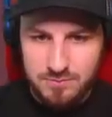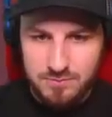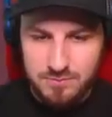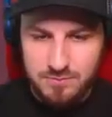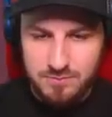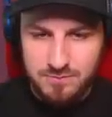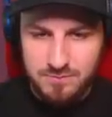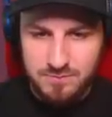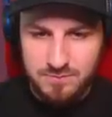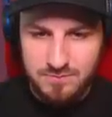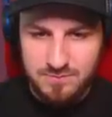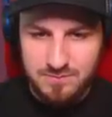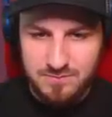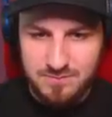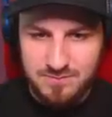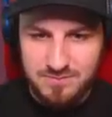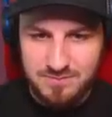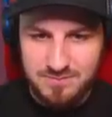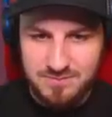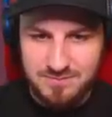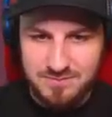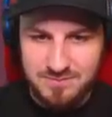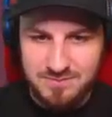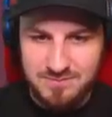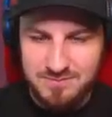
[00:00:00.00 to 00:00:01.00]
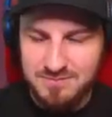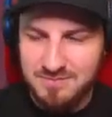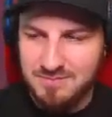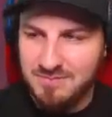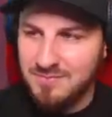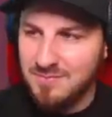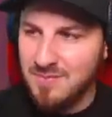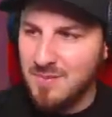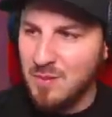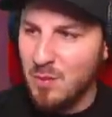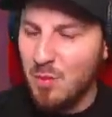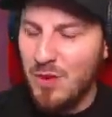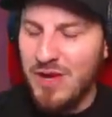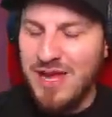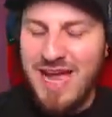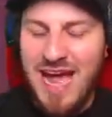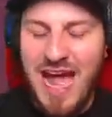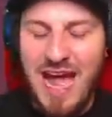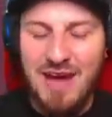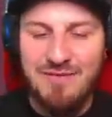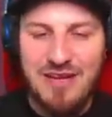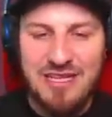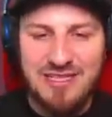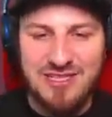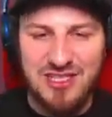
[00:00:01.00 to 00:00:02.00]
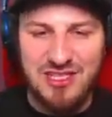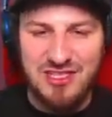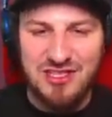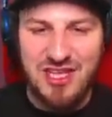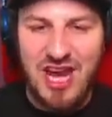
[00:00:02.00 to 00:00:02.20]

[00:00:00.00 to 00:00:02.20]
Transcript: Yeah, buddy. We haven't